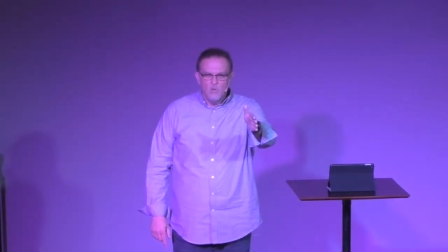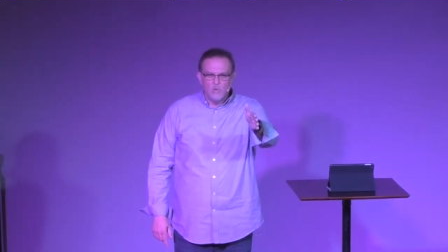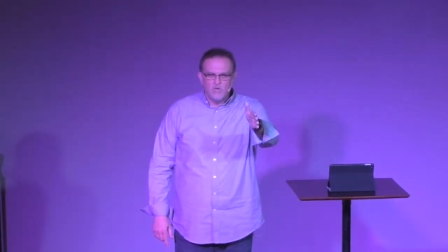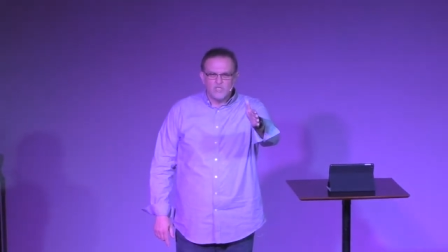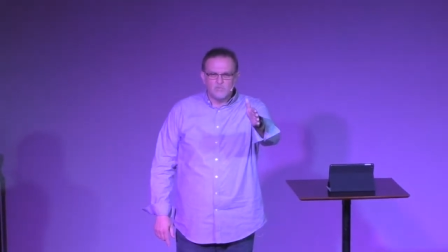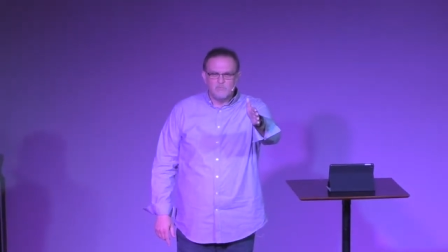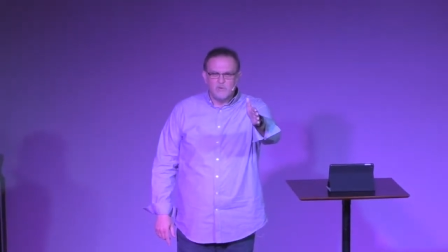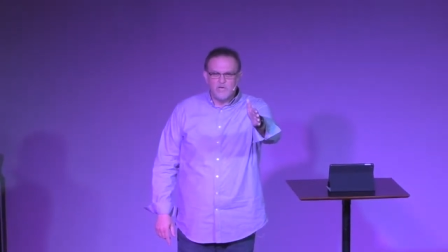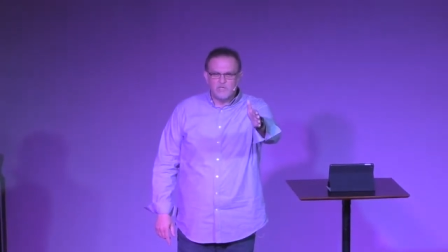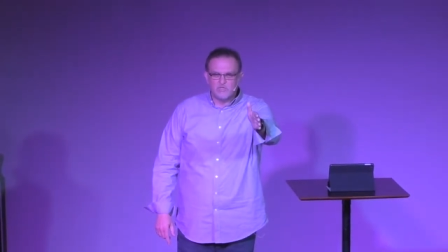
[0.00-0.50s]

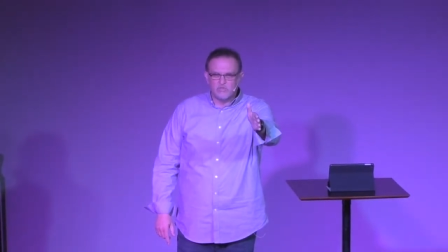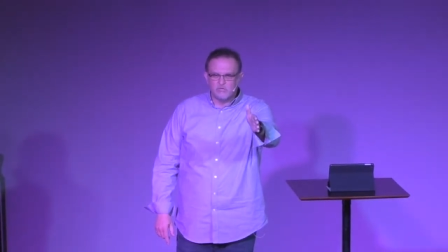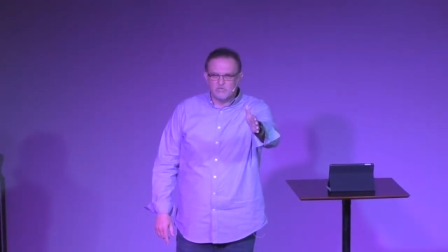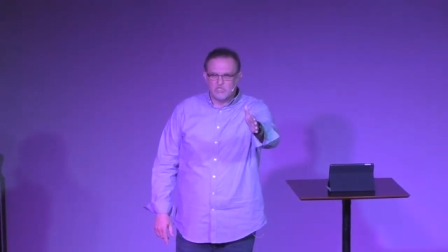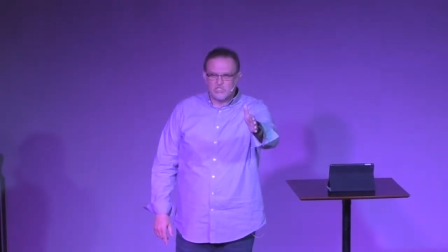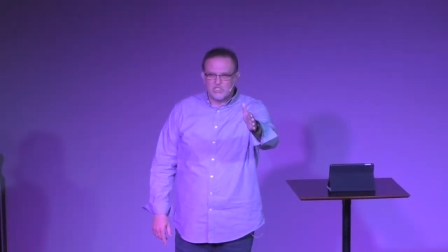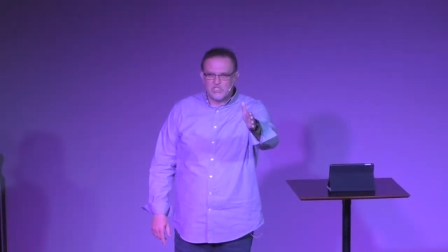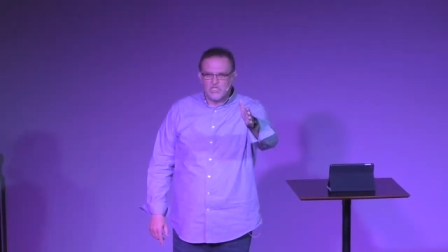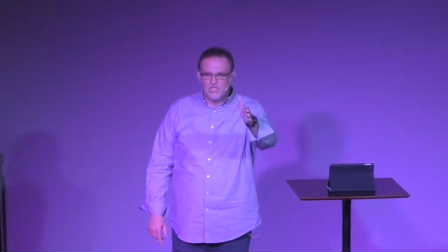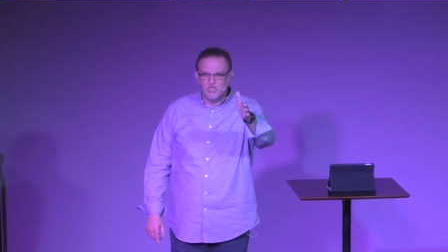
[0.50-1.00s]
What special
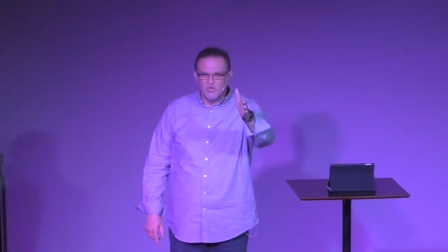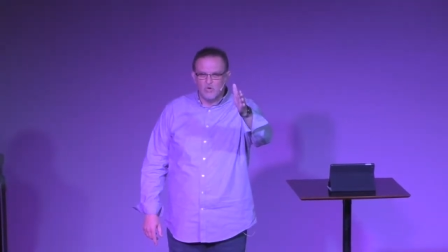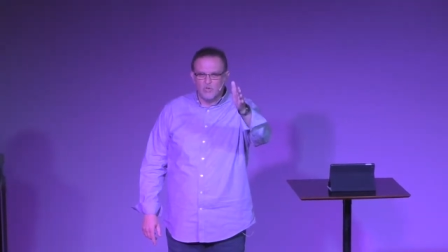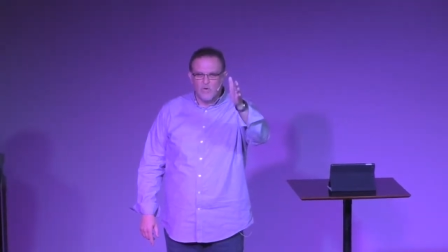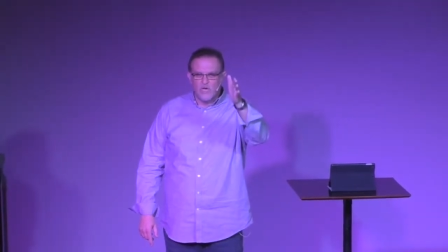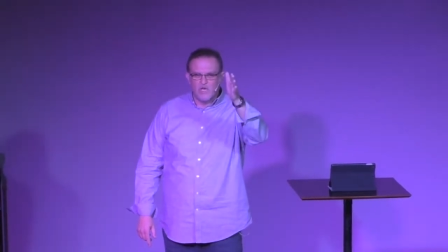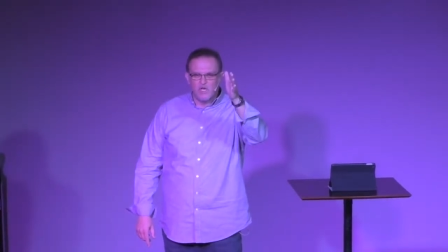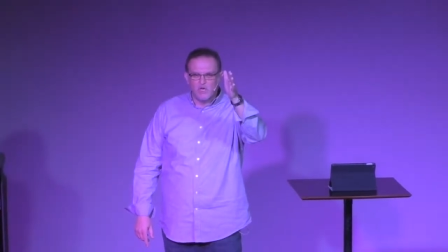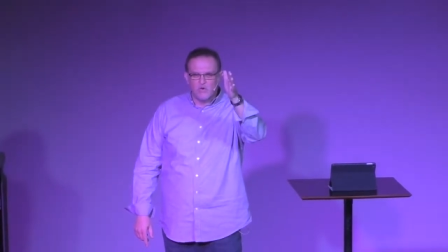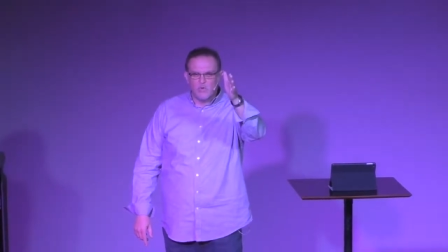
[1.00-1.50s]
skill,
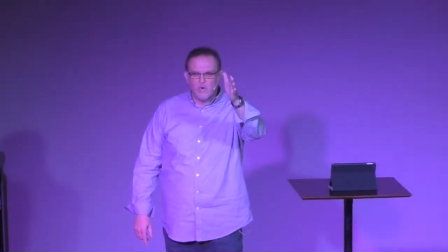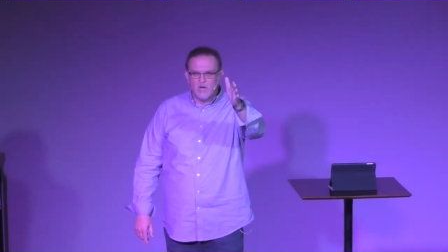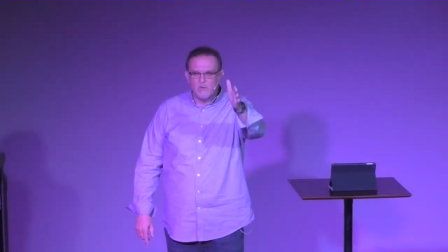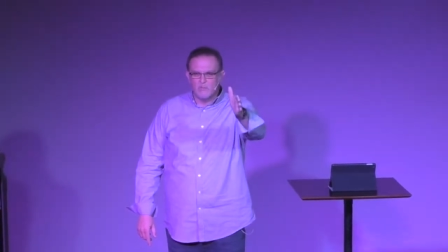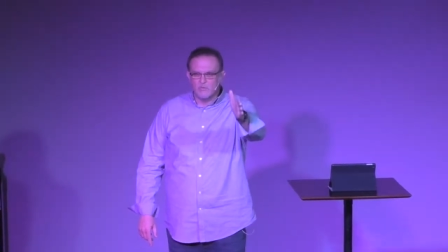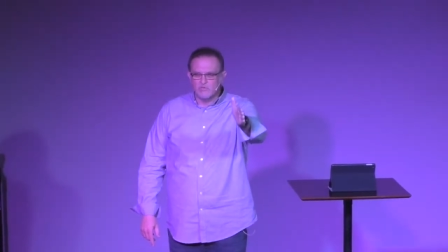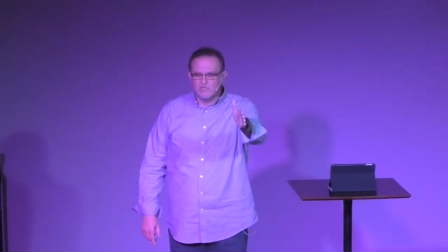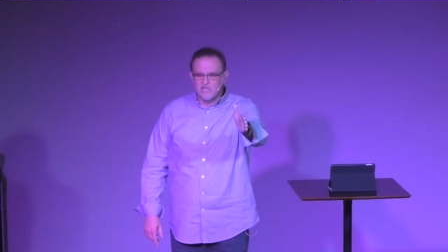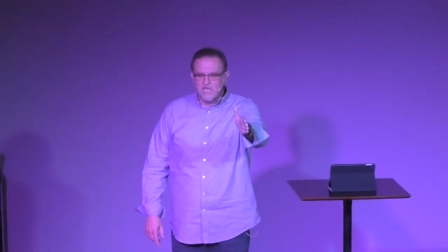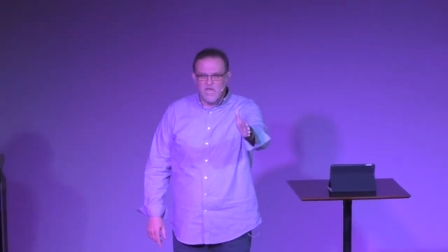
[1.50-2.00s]
what
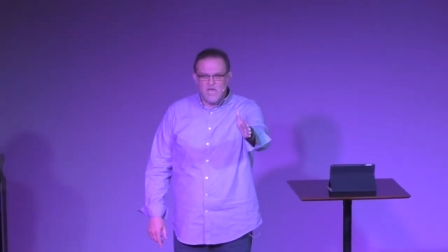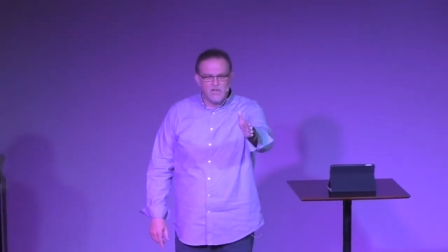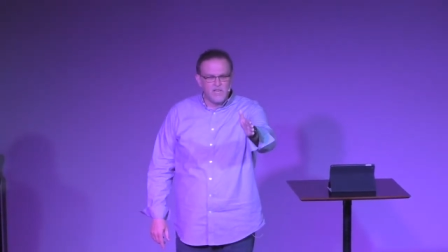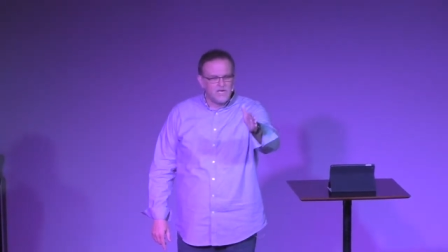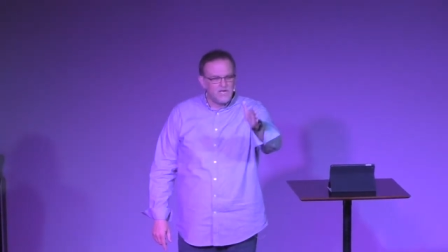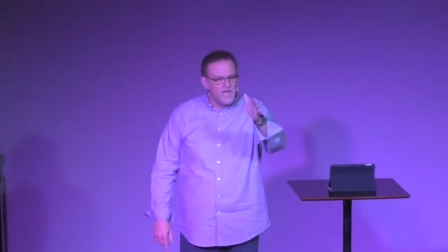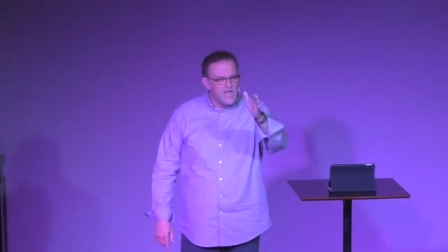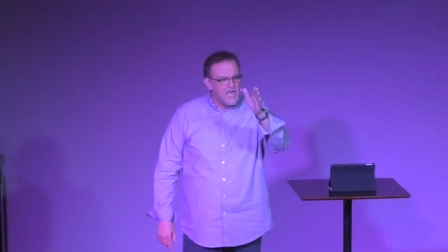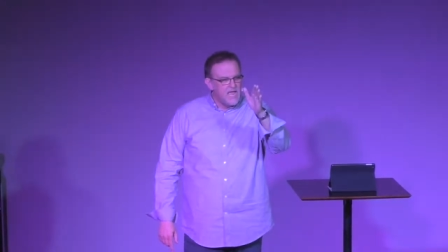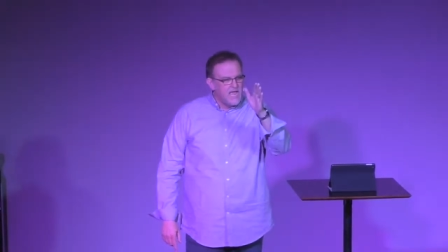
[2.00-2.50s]
incredible
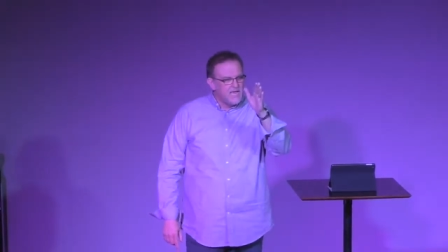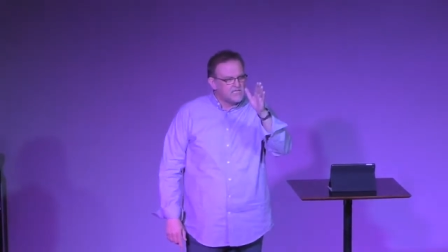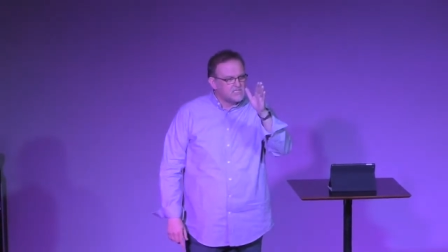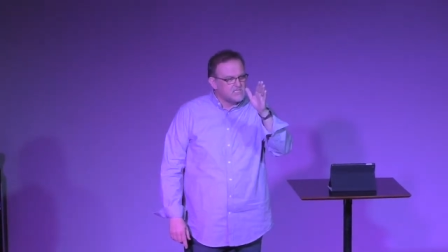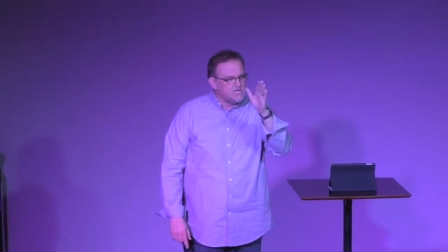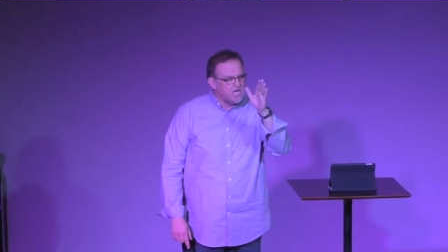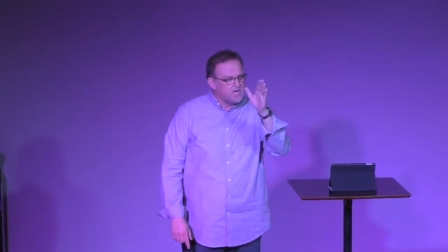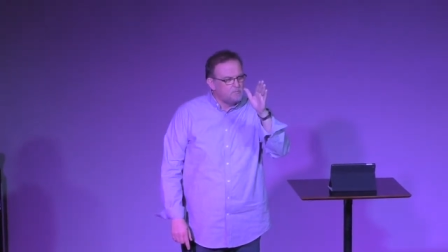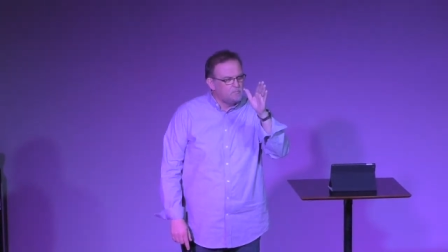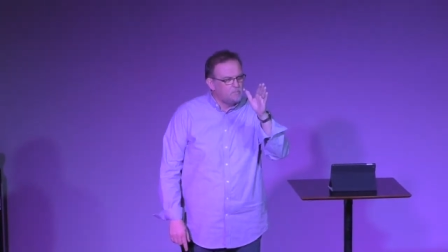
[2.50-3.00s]
talent
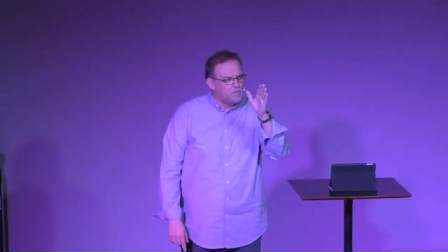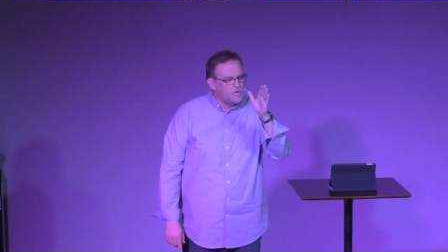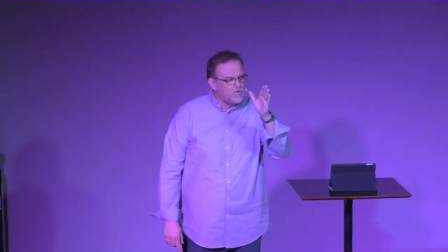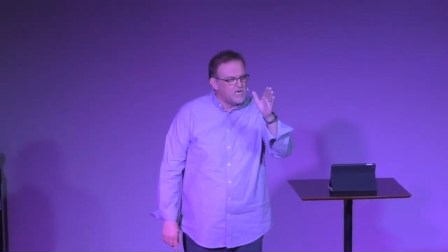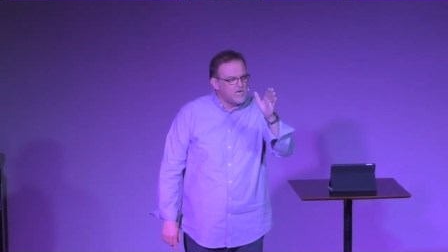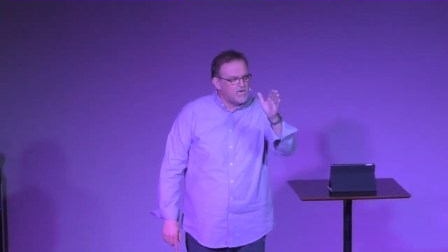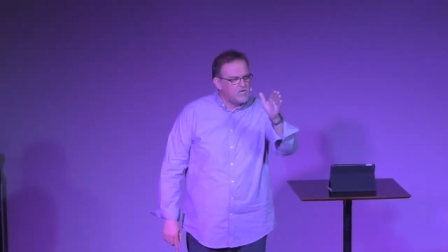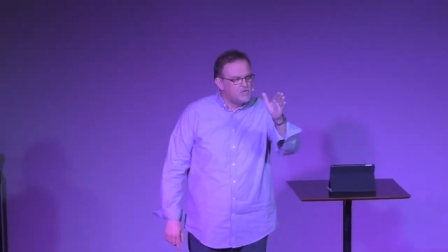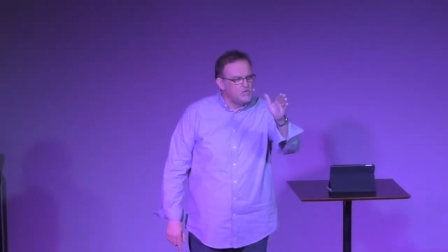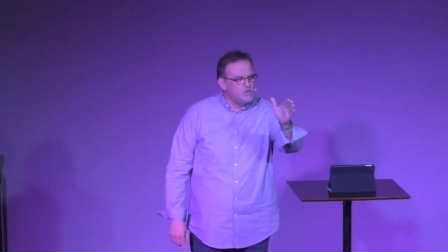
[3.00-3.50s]
has God
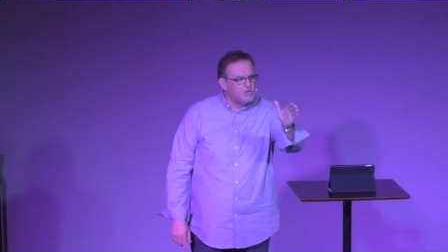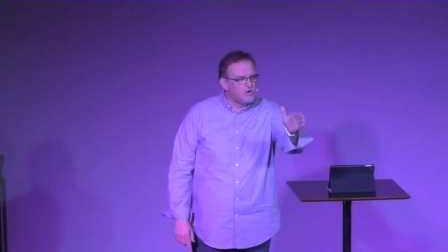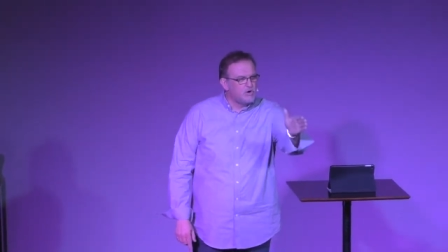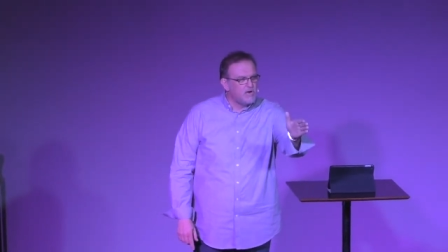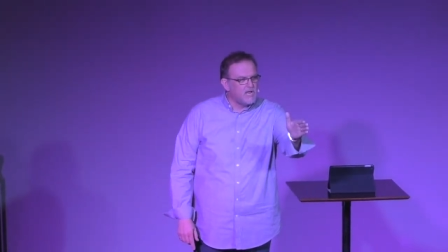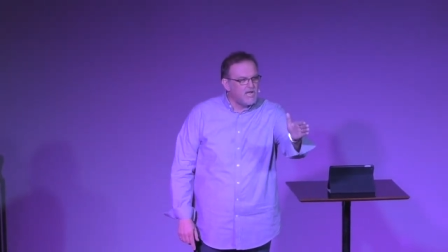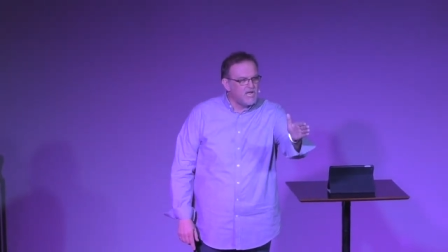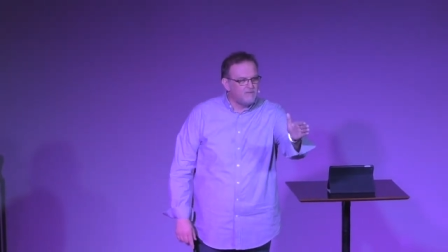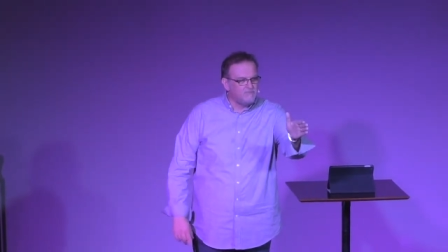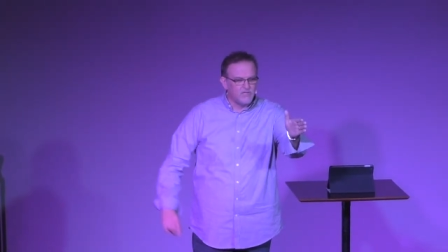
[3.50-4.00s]
put in
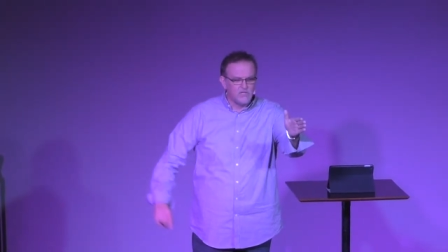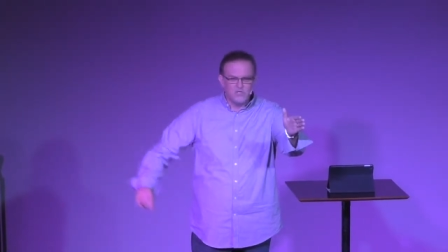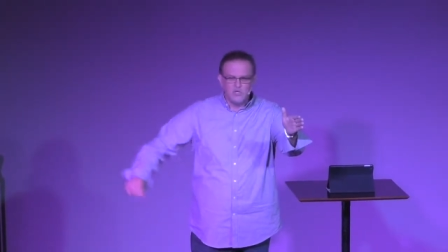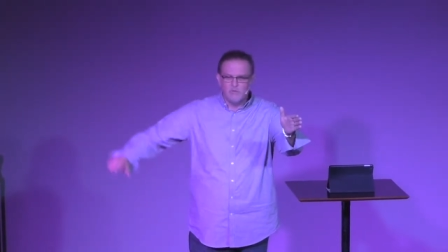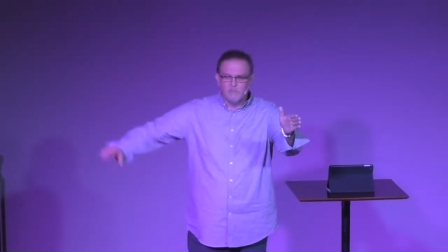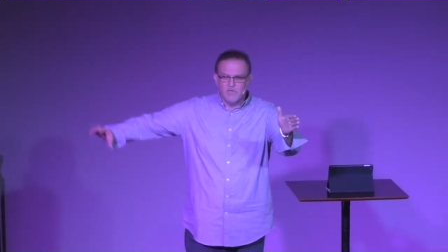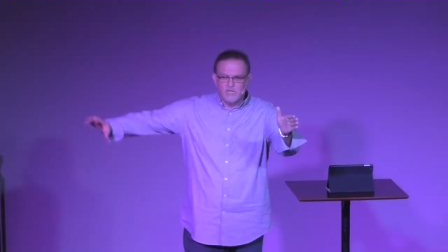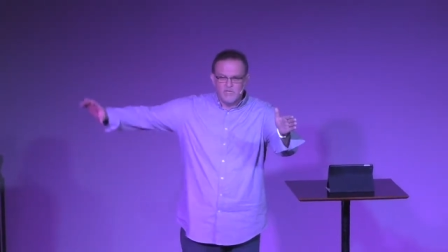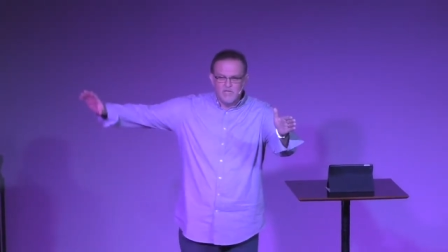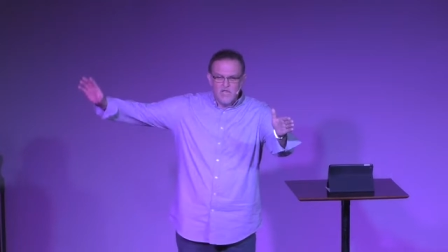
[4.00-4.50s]
your life
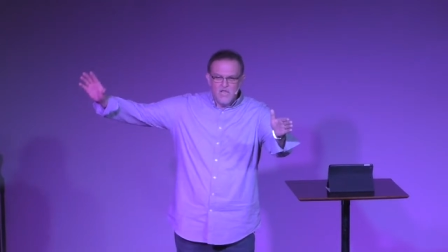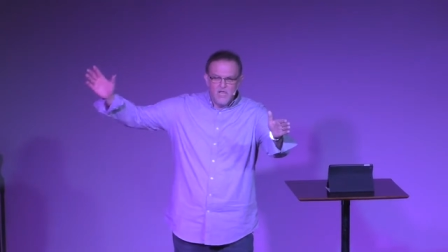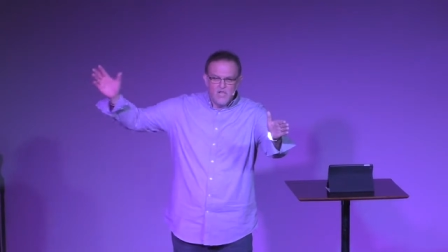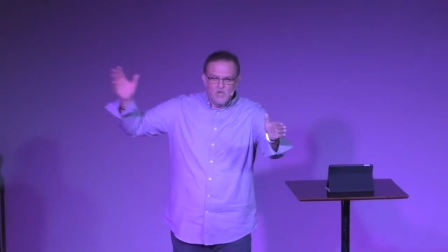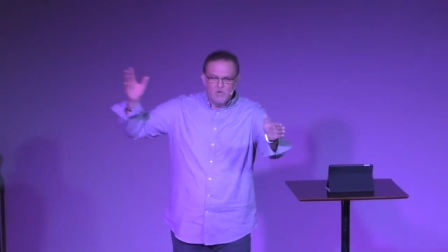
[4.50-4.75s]
that you've been,